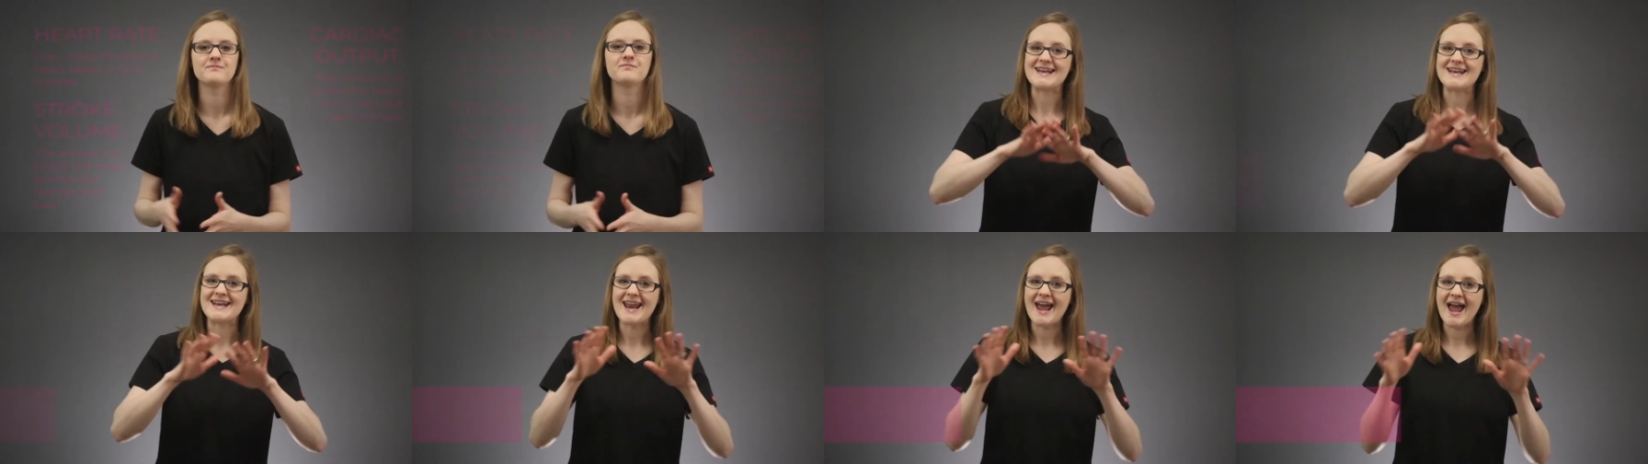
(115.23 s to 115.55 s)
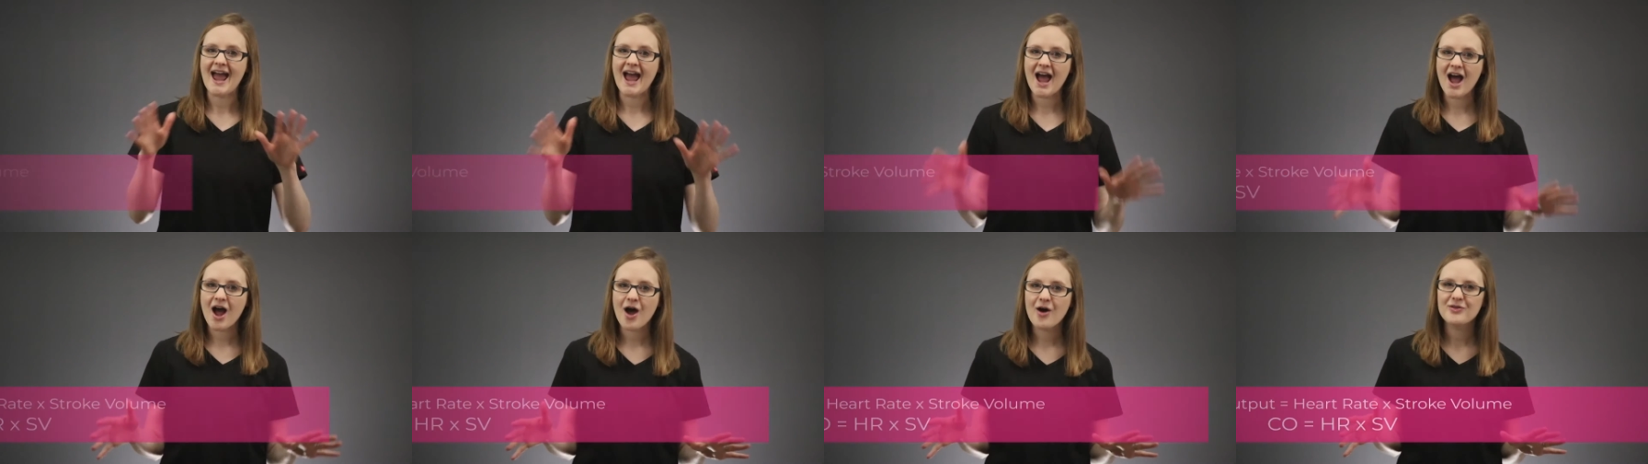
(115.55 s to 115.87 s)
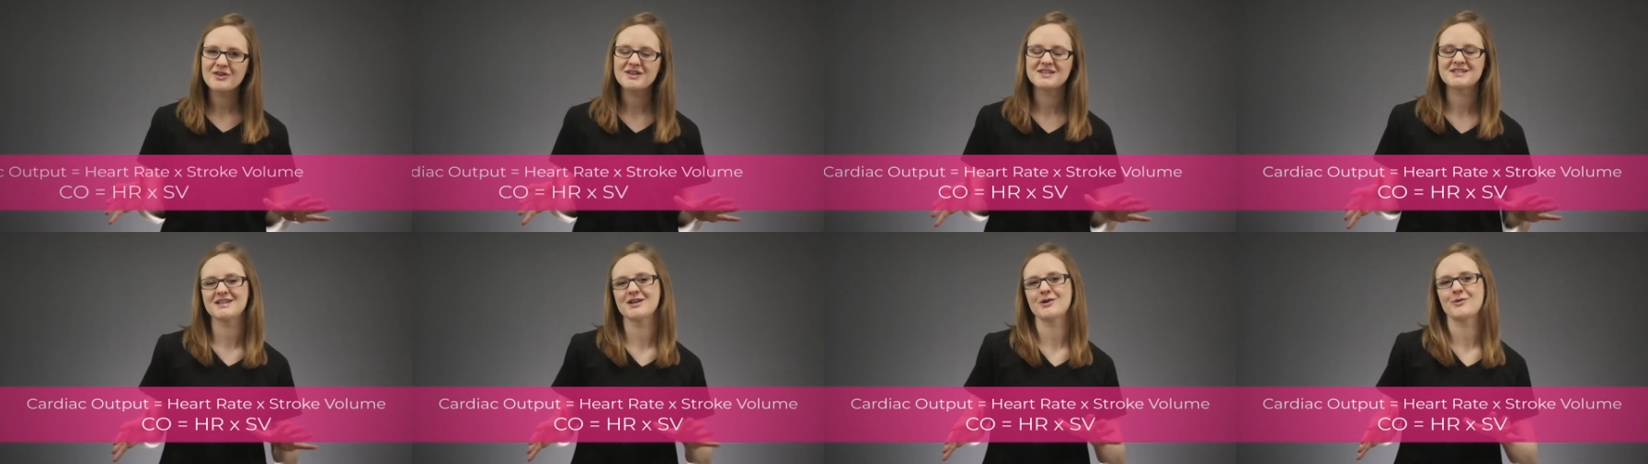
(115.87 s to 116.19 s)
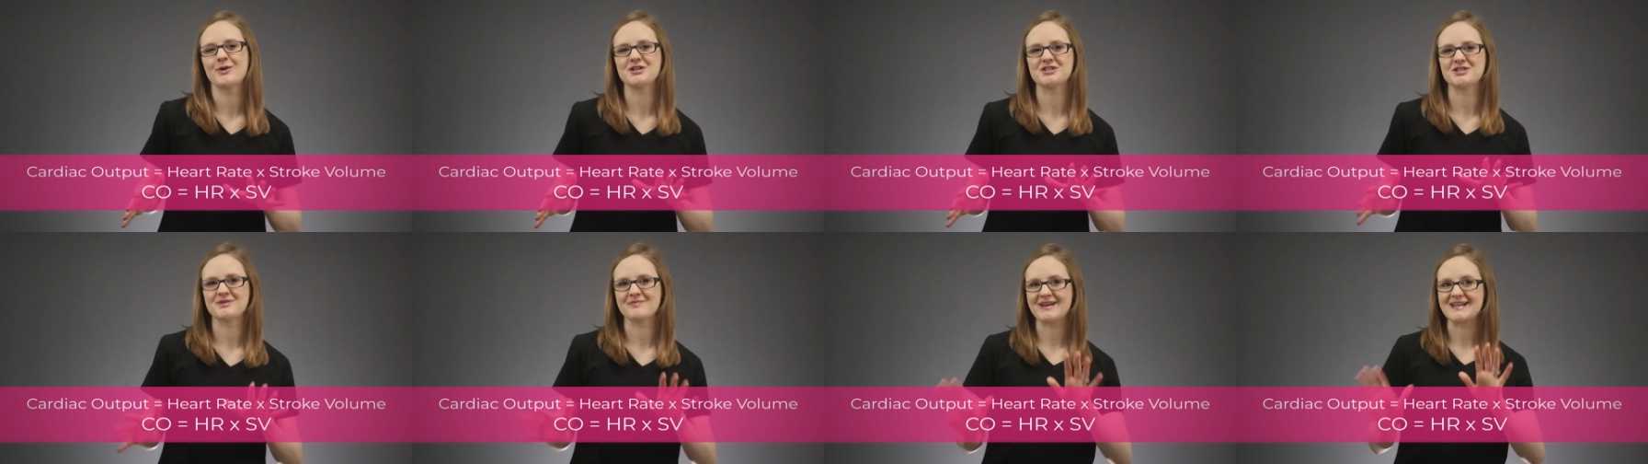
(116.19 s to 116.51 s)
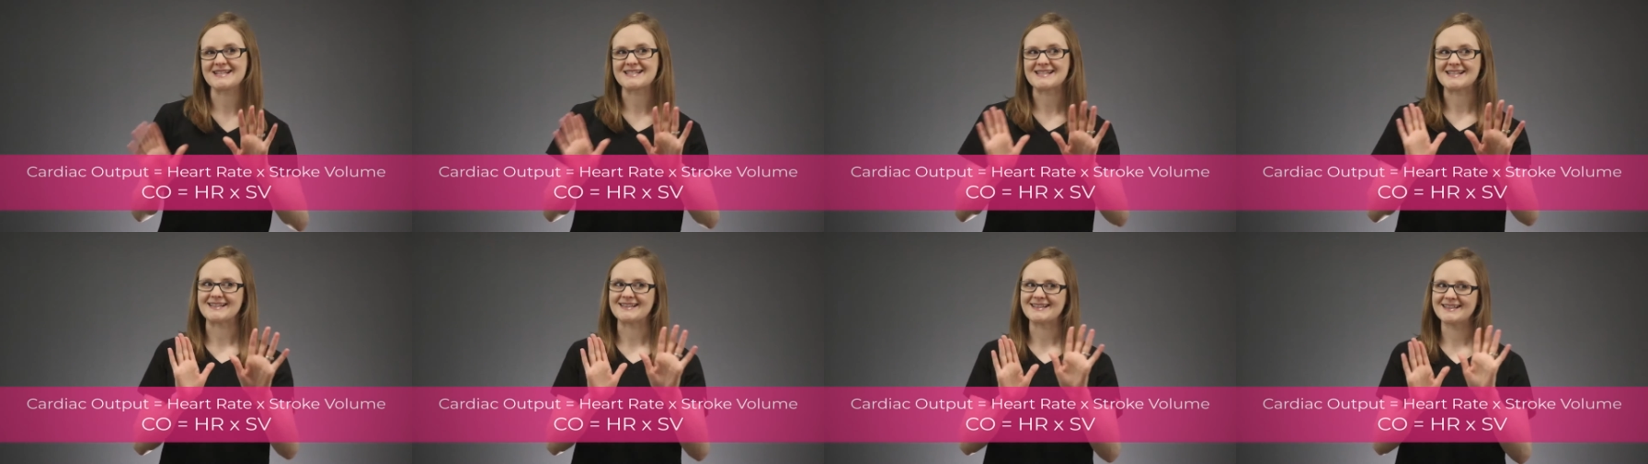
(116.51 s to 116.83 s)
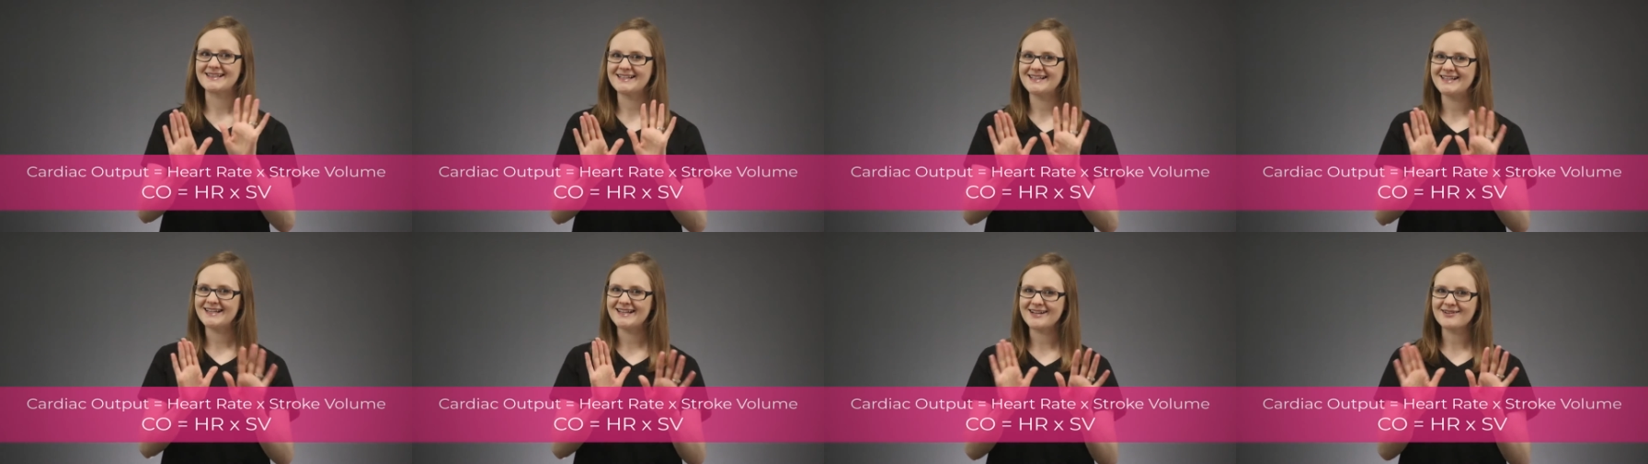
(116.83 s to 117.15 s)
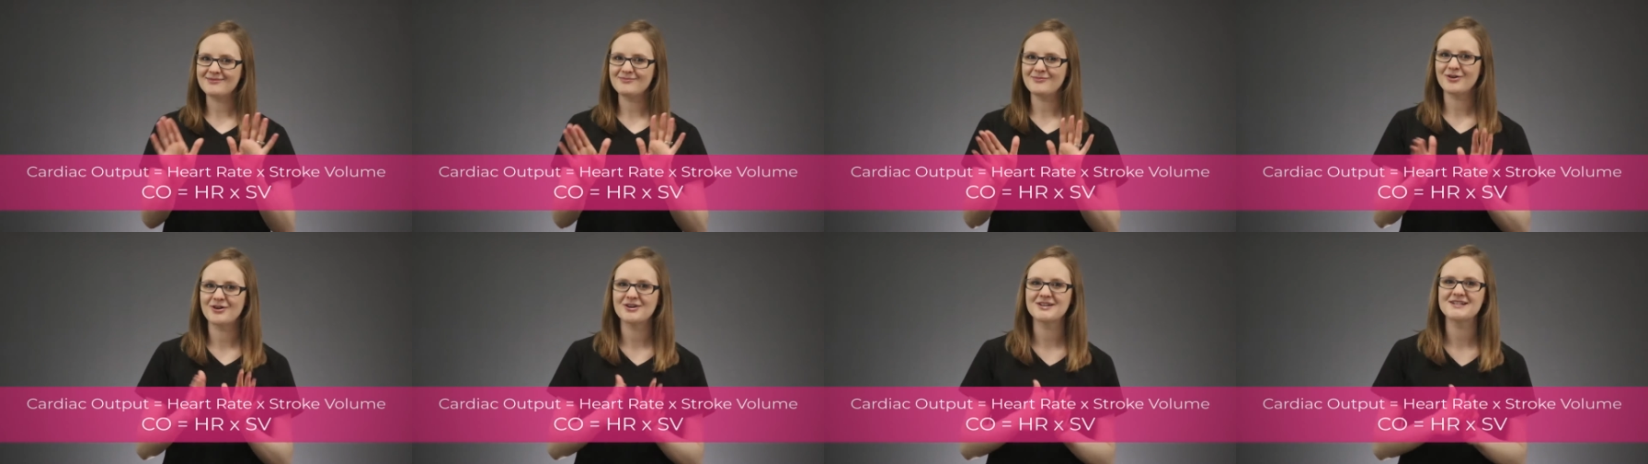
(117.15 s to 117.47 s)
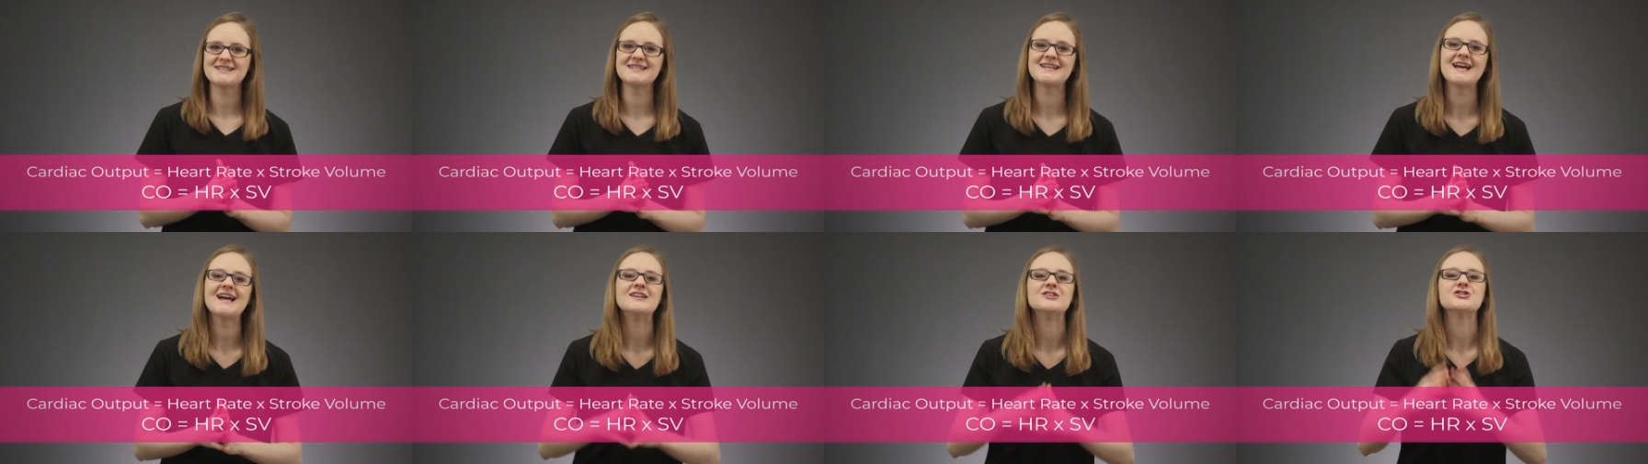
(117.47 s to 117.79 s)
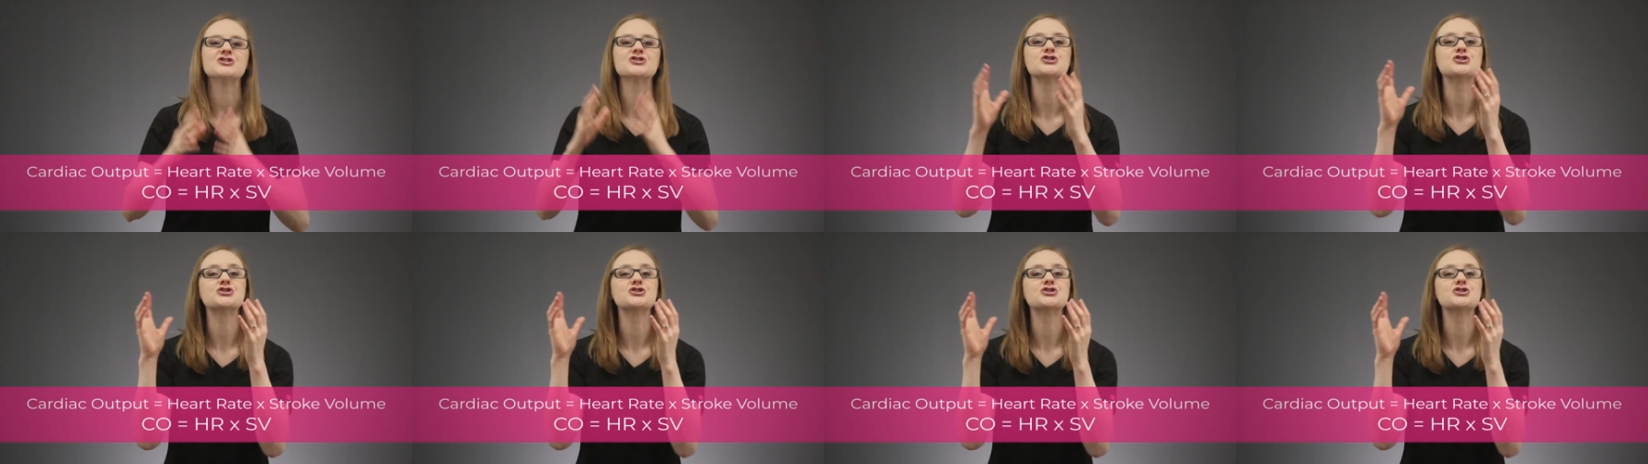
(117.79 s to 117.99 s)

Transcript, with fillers: Now this equation makes a little more sense.